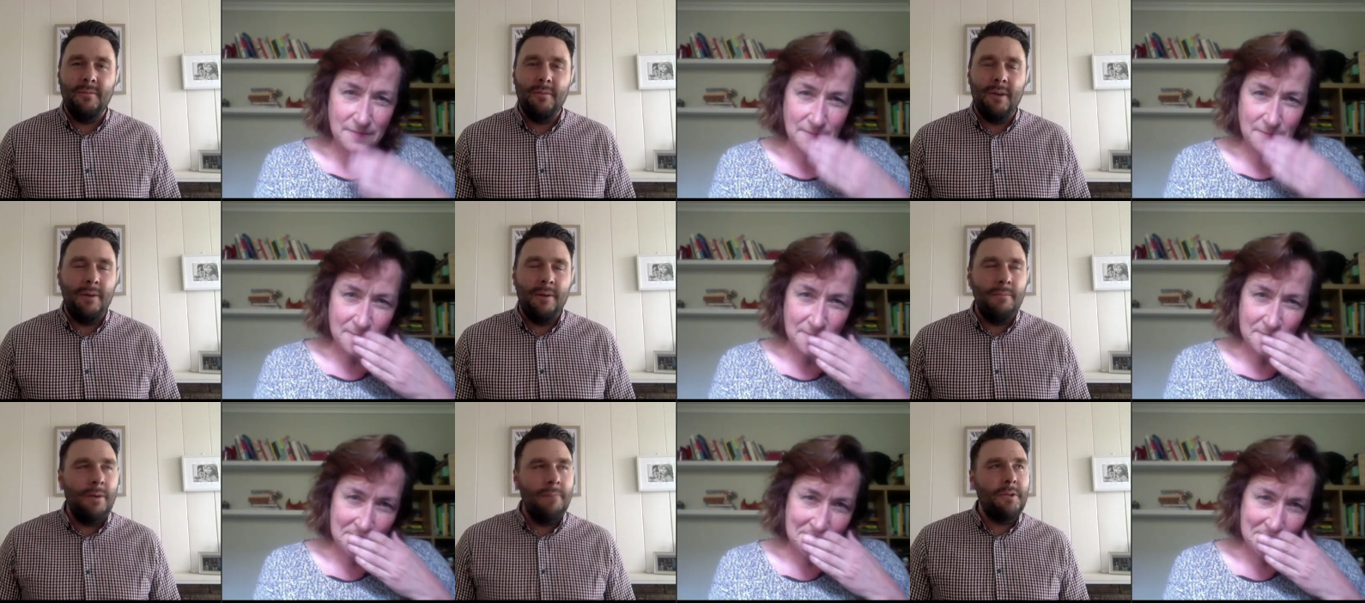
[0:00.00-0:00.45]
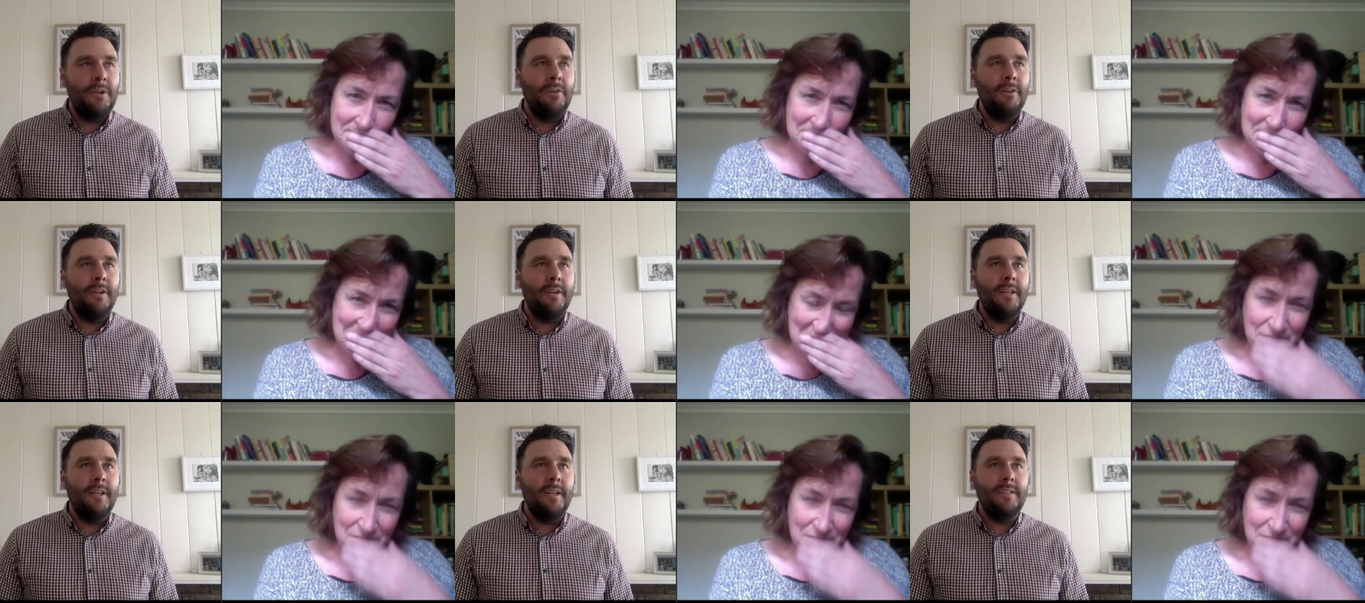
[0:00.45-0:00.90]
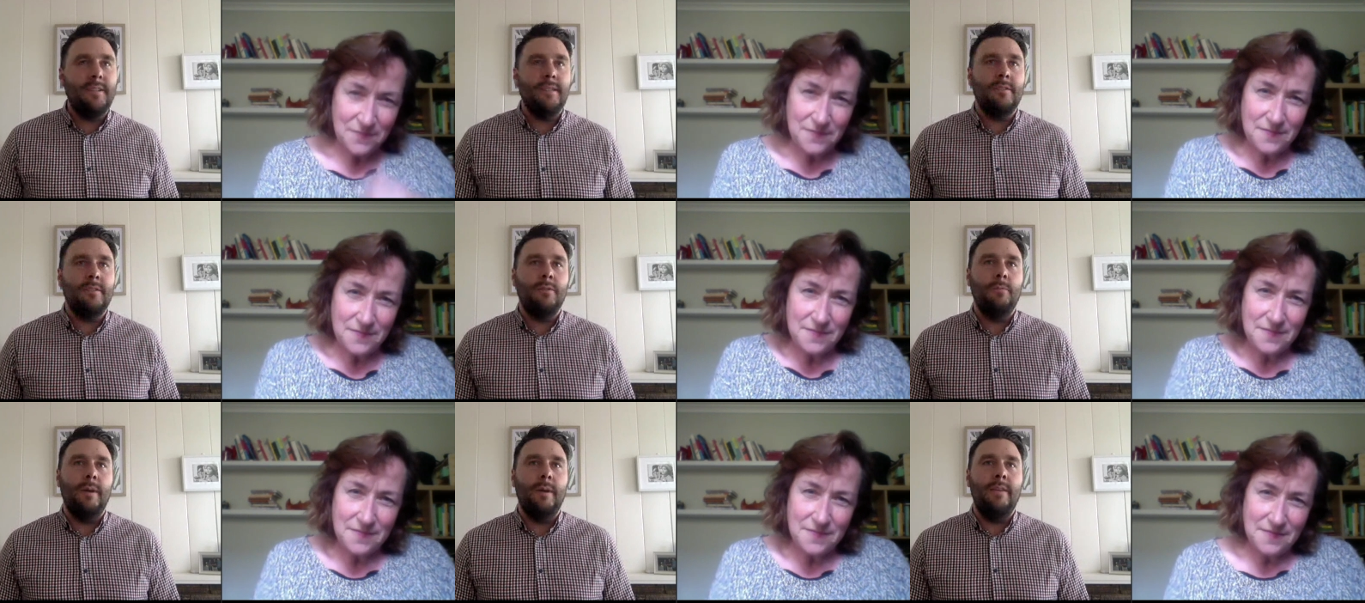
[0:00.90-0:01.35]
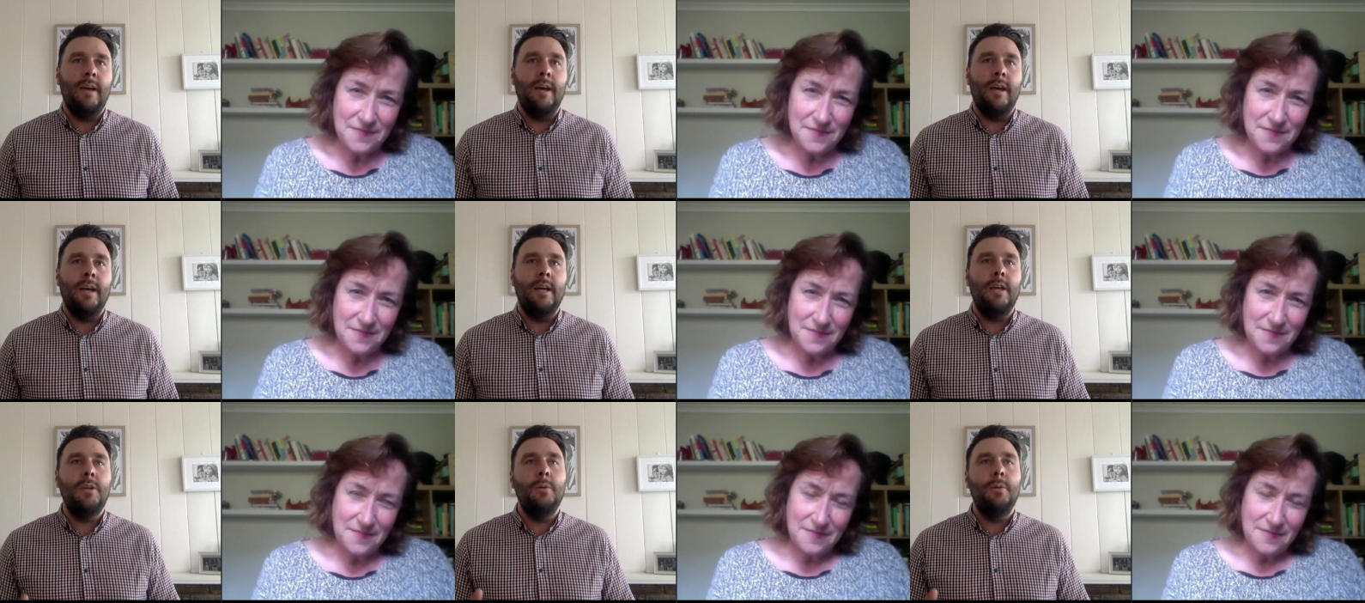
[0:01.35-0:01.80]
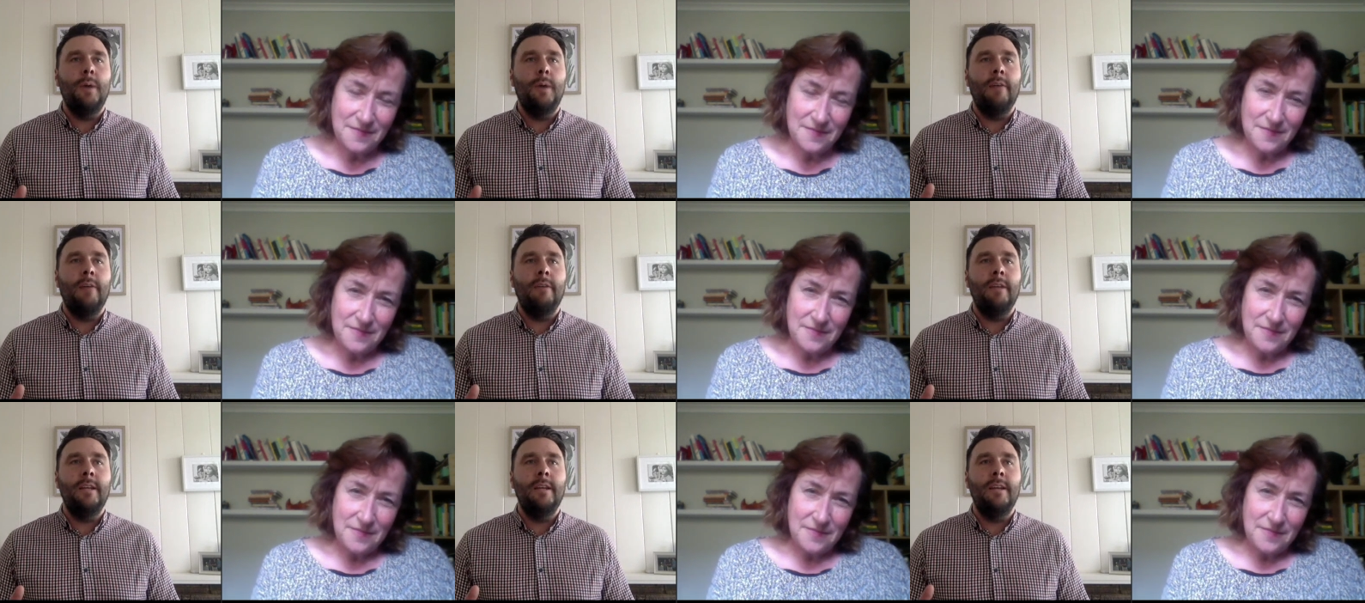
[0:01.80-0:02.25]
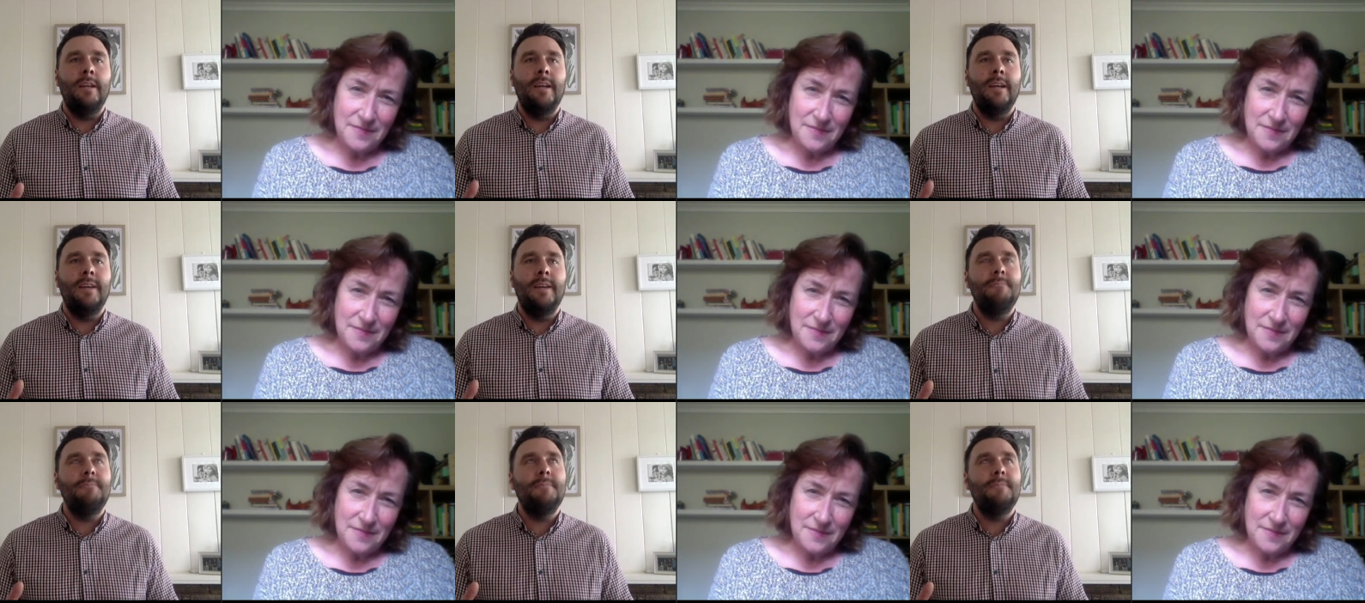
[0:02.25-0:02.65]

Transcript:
Speaker 1: I'm, I'm, curious as to whether you are in